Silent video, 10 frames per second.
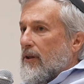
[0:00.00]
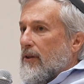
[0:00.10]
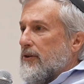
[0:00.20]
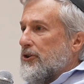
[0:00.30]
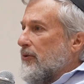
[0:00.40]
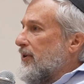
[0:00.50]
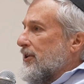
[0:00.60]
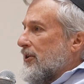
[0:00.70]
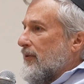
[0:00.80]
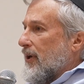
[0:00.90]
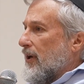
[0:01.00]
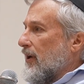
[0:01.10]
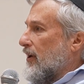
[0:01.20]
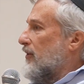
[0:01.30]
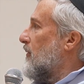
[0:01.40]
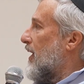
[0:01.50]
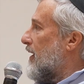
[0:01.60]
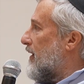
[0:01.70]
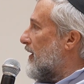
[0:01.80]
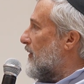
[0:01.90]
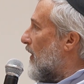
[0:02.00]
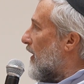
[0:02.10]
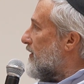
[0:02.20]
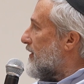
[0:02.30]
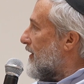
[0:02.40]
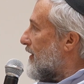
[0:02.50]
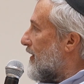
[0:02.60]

The judiciary can do anything it wants.